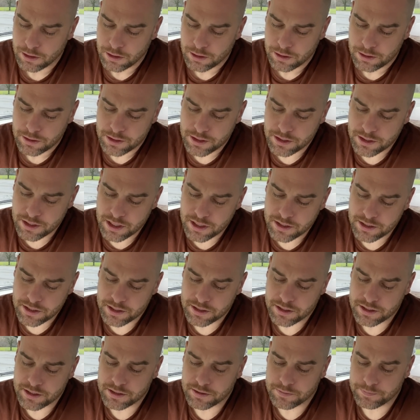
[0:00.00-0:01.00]
just because
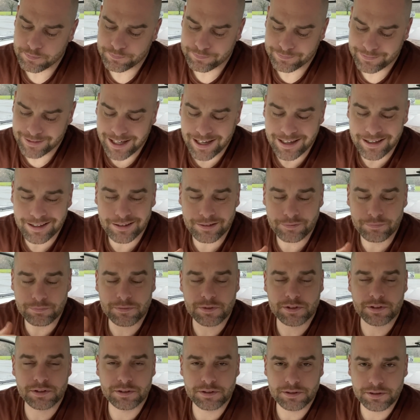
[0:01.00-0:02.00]
it's kind of
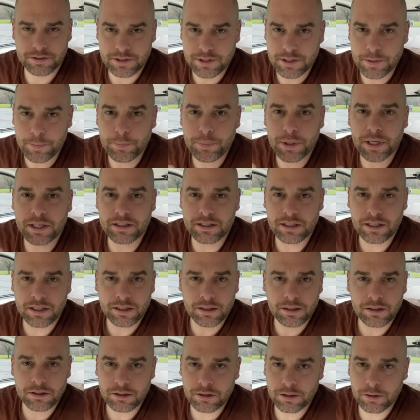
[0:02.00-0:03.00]
depicting
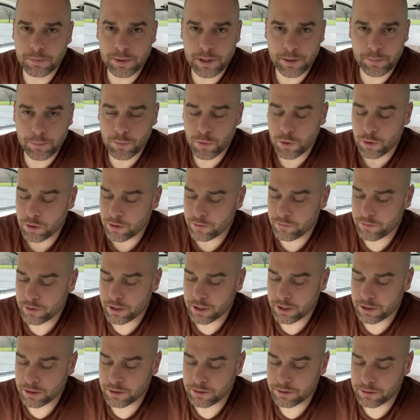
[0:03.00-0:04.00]
a little bit more of
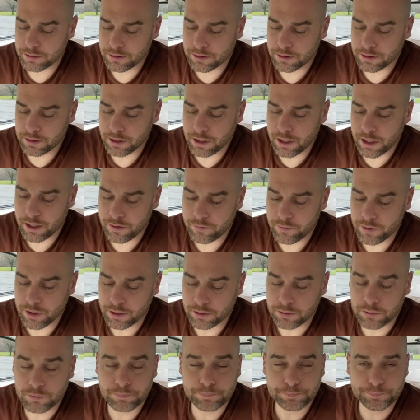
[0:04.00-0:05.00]
a kind of
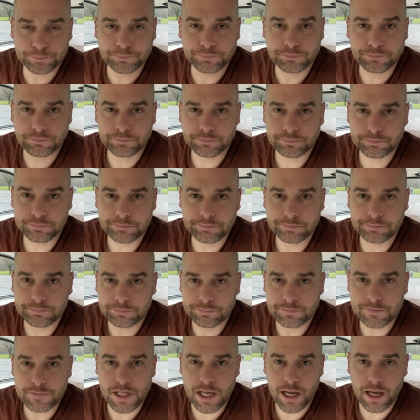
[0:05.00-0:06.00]

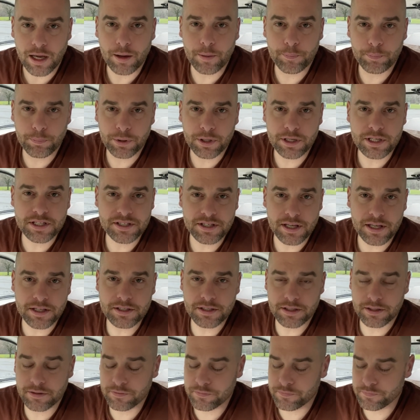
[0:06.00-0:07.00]
a pretty
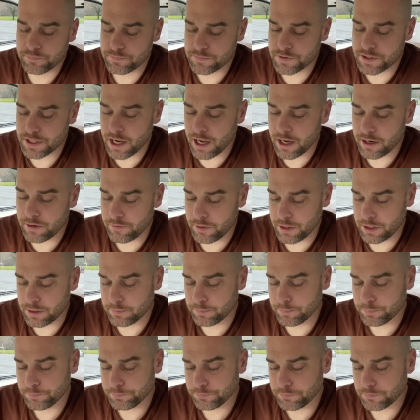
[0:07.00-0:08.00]
sensitive side of it,
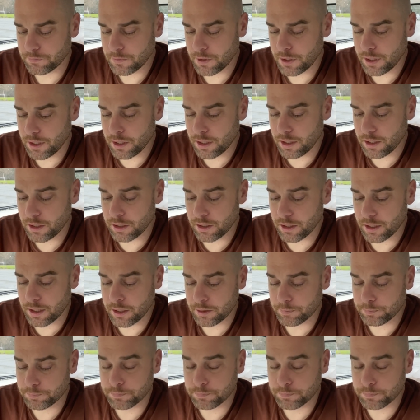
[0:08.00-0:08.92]
and I